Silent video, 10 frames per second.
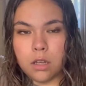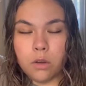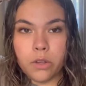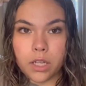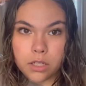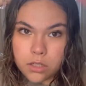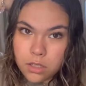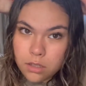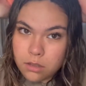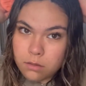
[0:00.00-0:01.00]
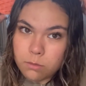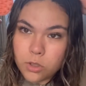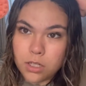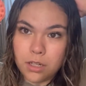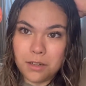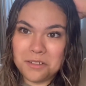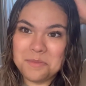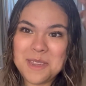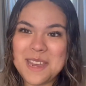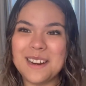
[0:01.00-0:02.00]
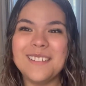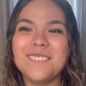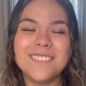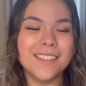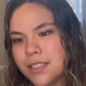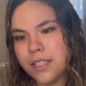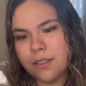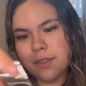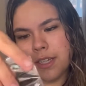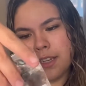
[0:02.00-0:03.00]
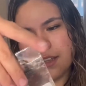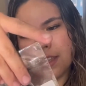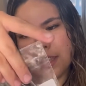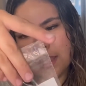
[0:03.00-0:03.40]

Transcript: I'm trying to, oh my hair. So I got